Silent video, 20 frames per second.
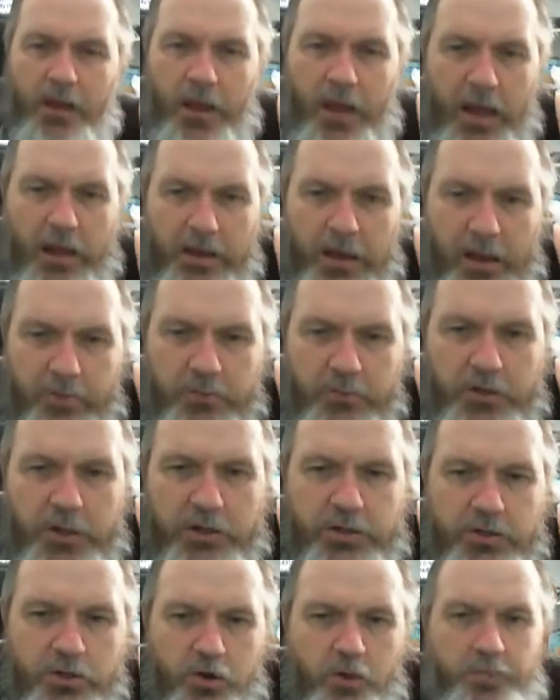And I'm
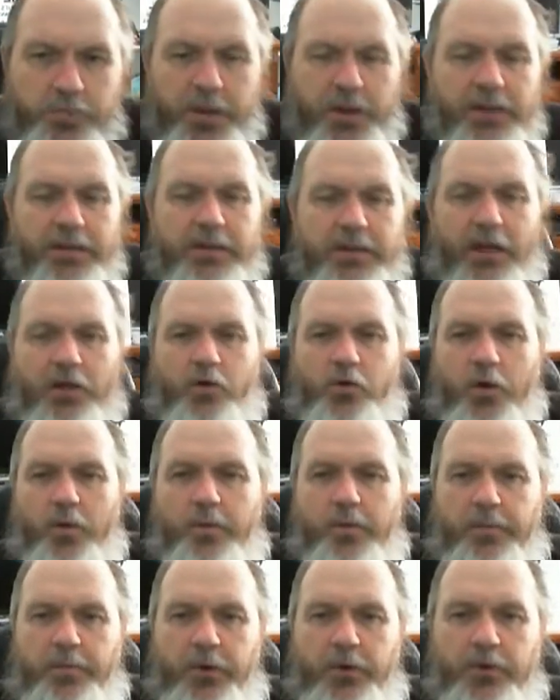just hoping that
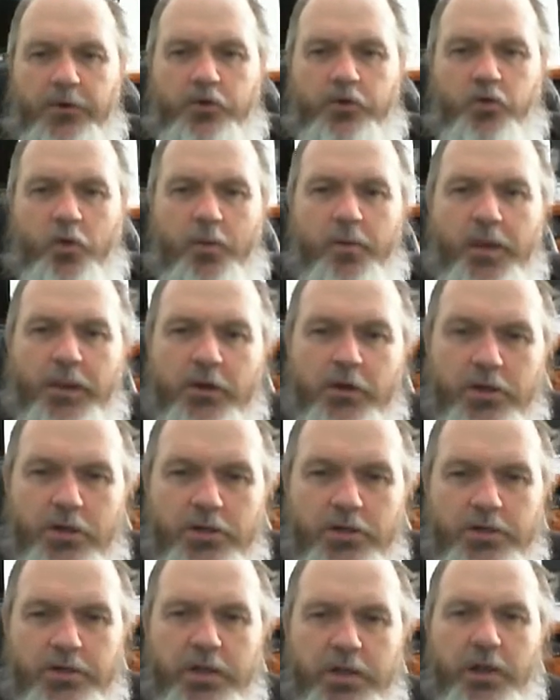
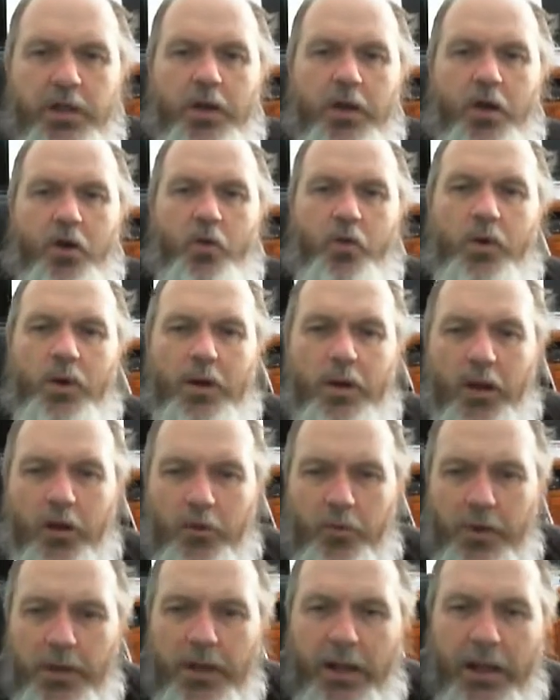Quebecers will
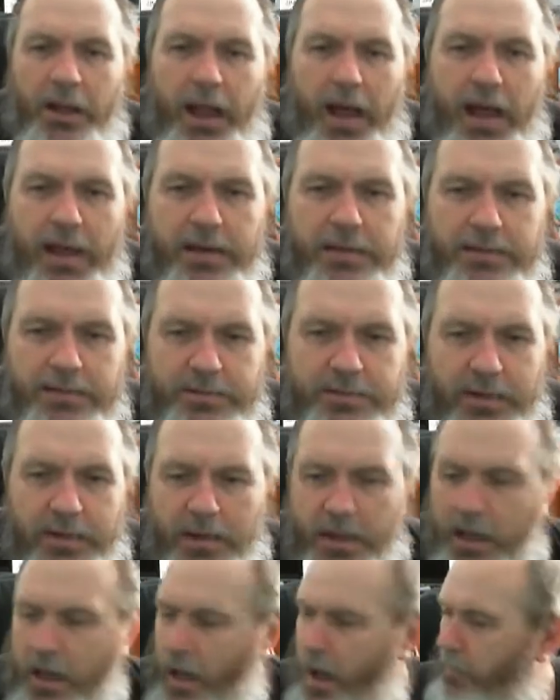realize
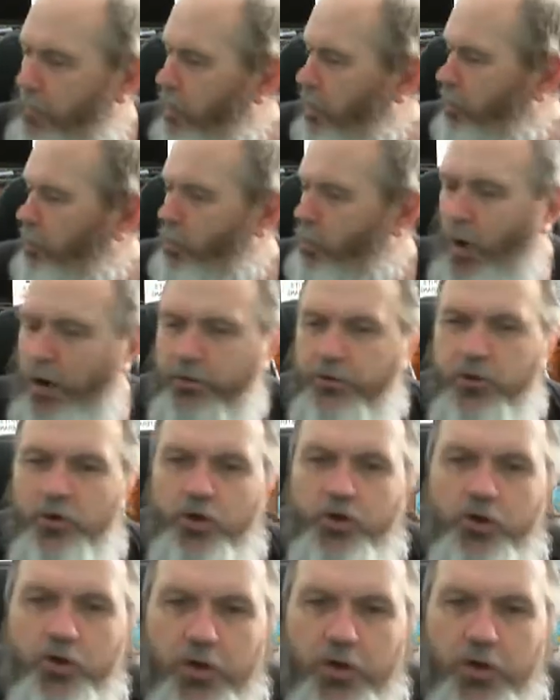about what you're